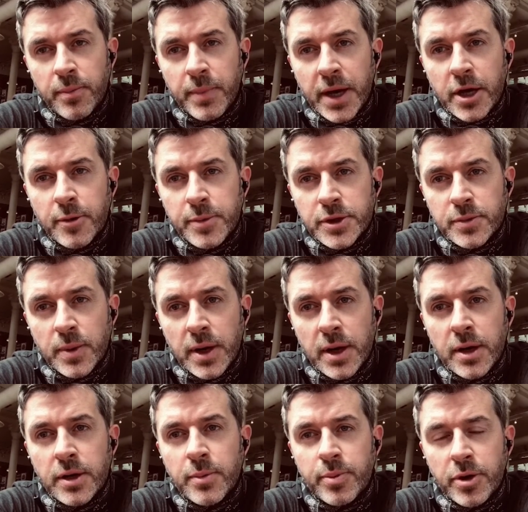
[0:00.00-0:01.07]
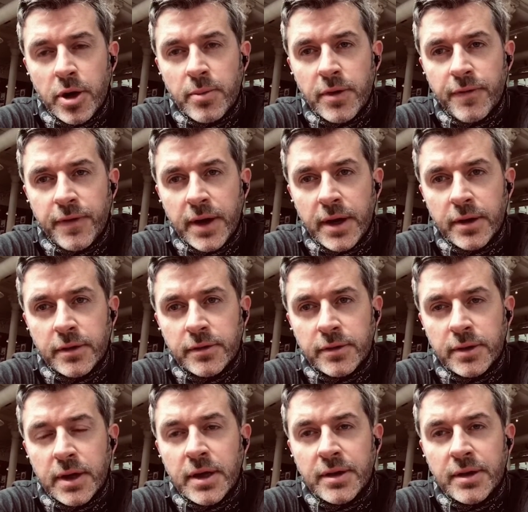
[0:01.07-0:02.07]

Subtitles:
Backup is where your primary fails